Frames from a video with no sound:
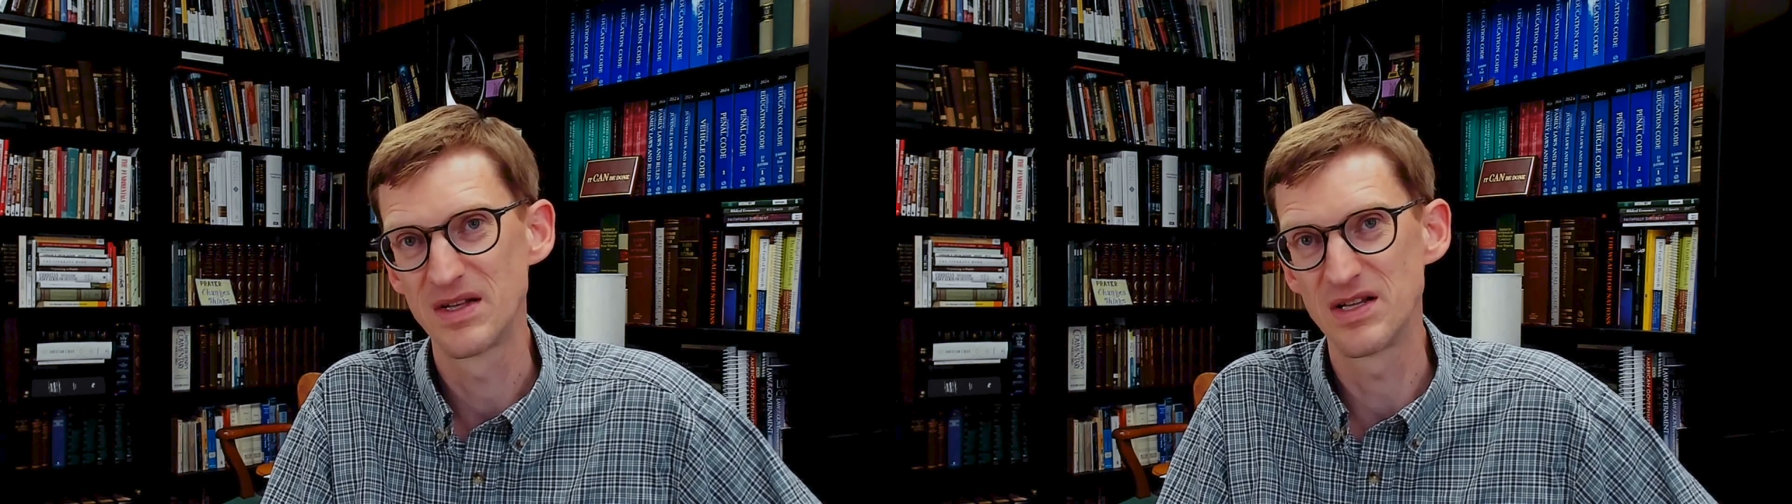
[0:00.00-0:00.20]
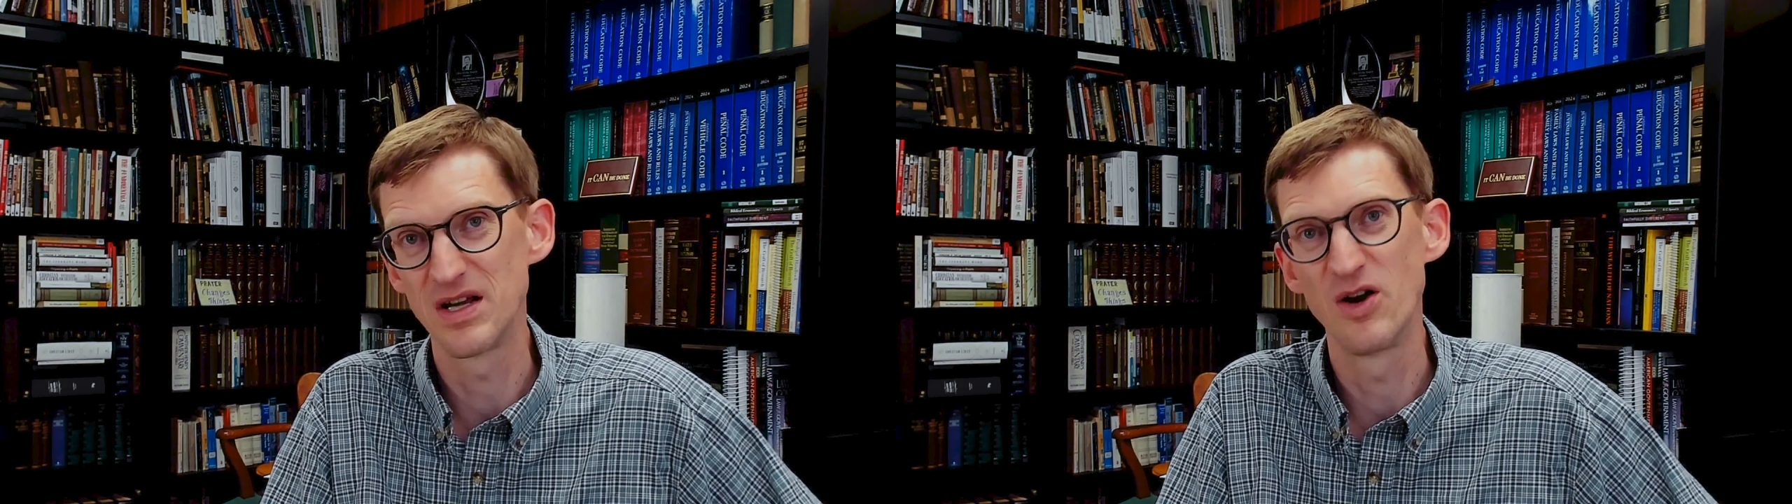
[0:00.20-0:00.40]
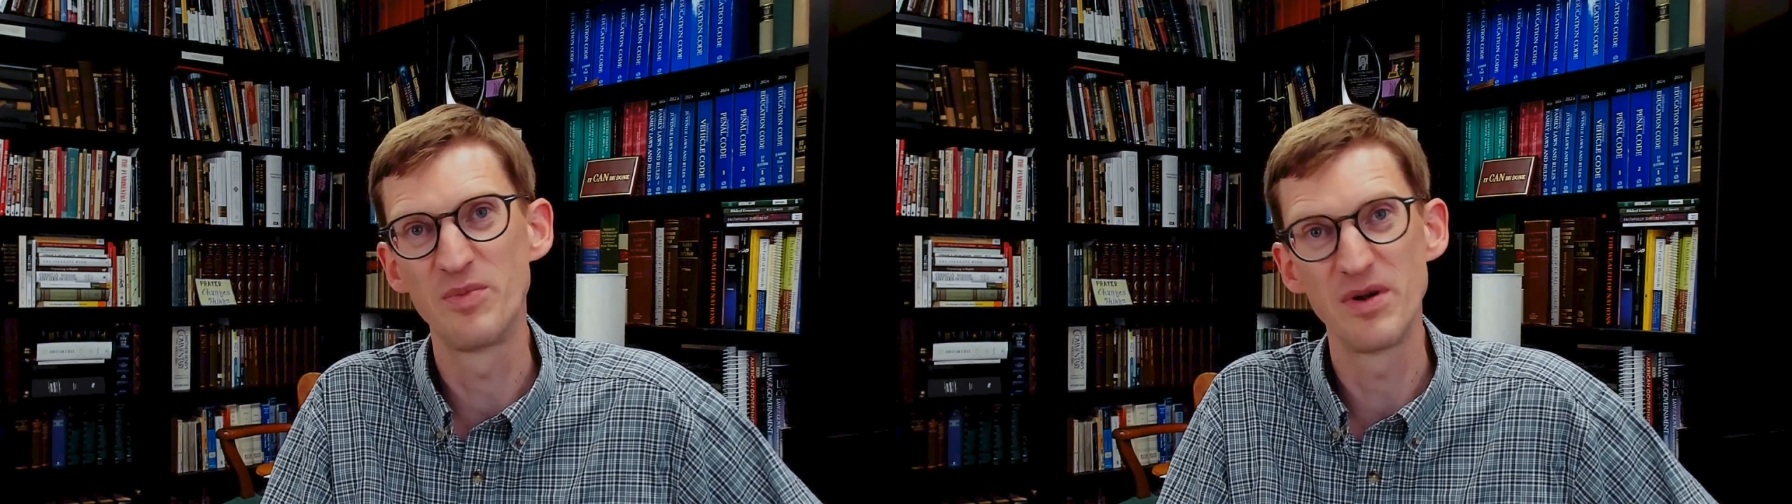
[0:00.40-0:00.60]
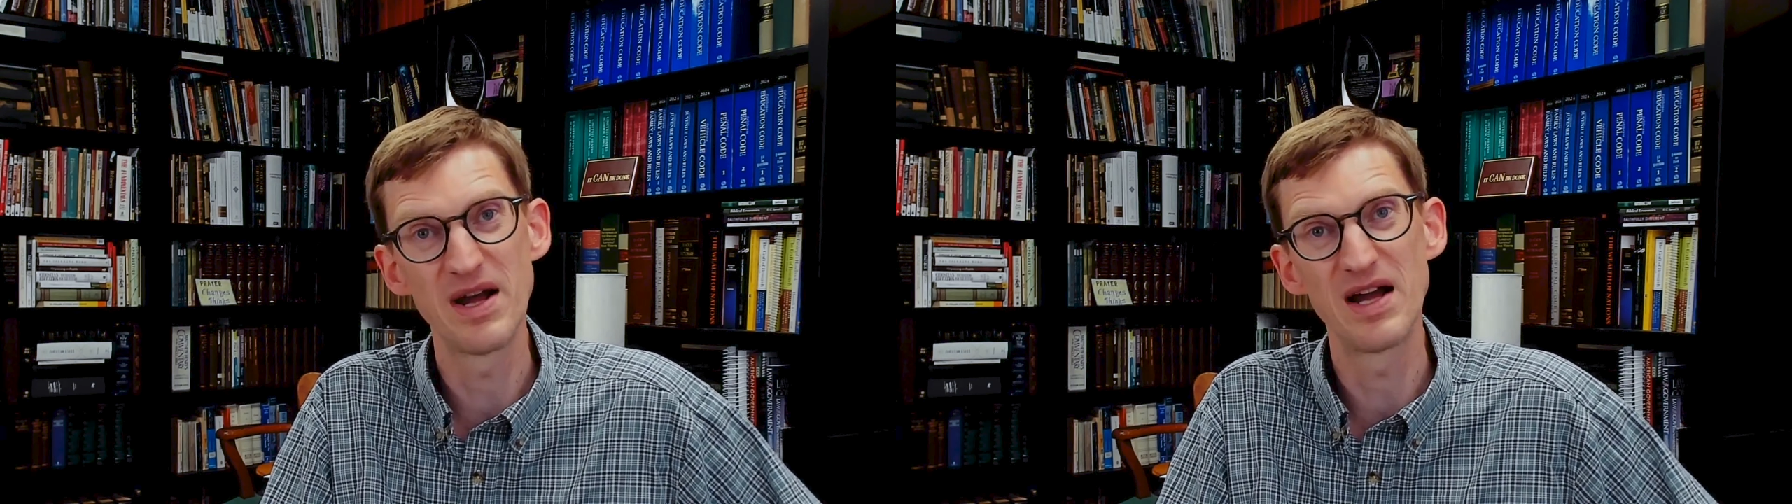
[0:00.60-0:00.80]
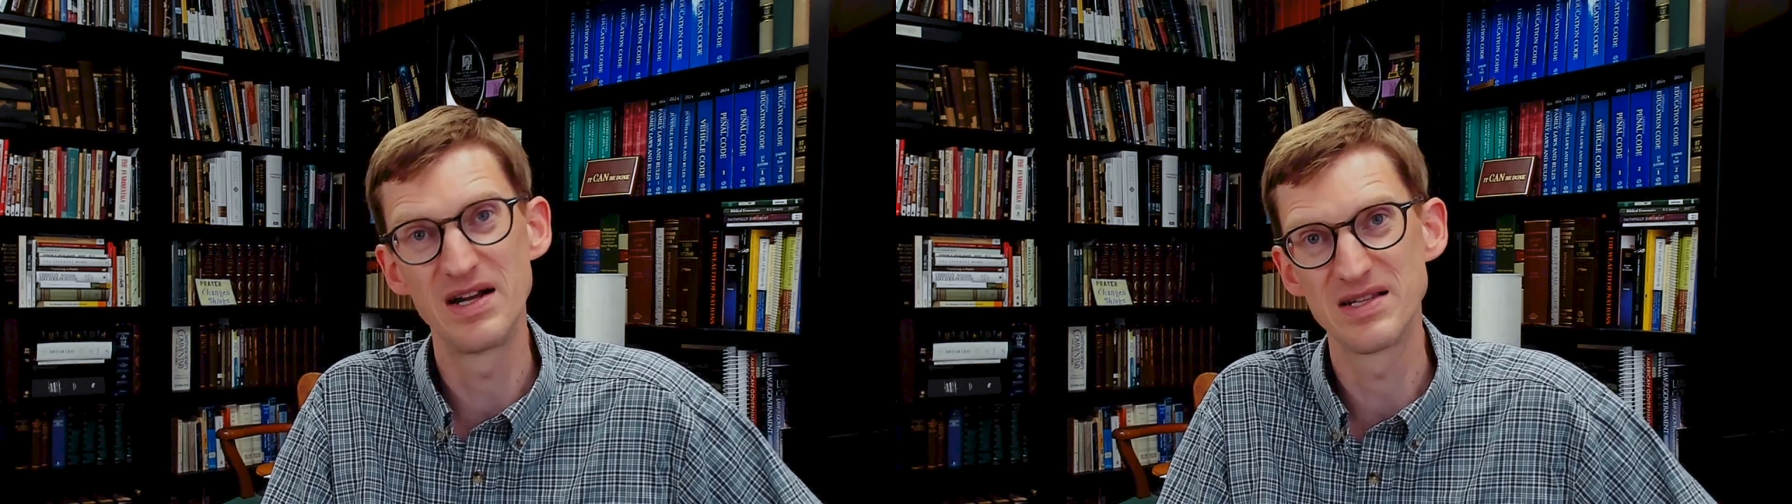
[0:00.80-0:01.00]
to open
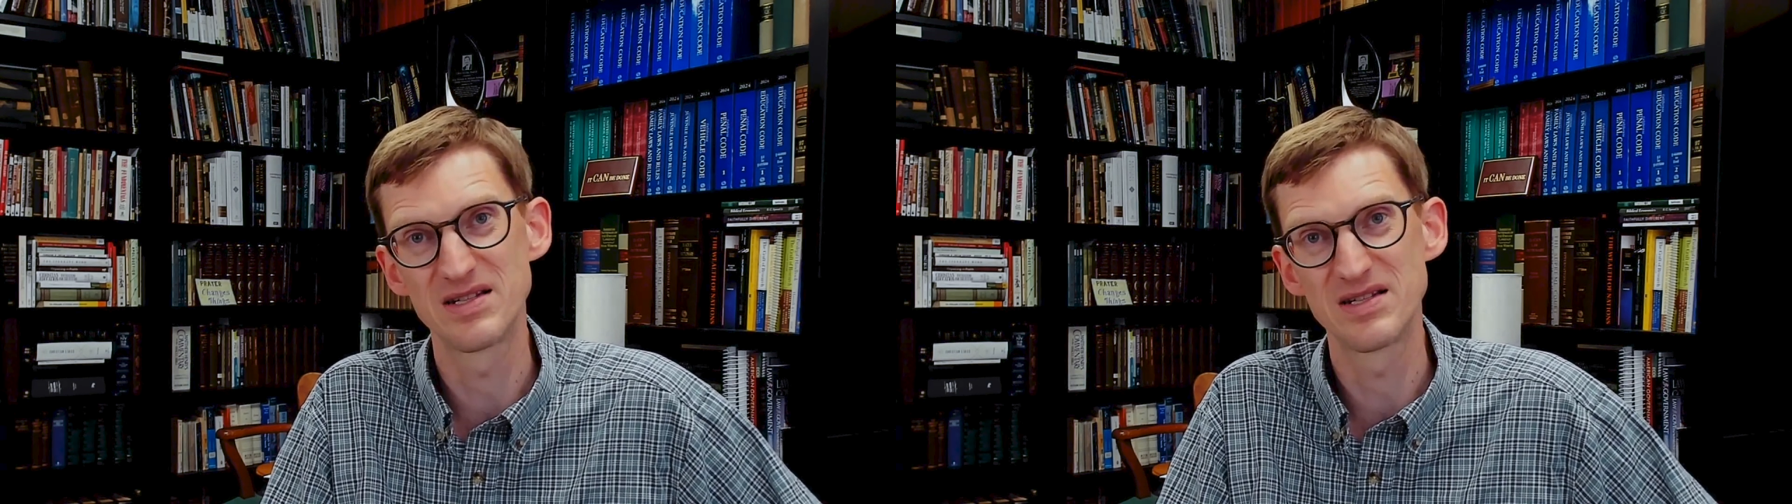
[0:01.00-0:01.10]
my eyes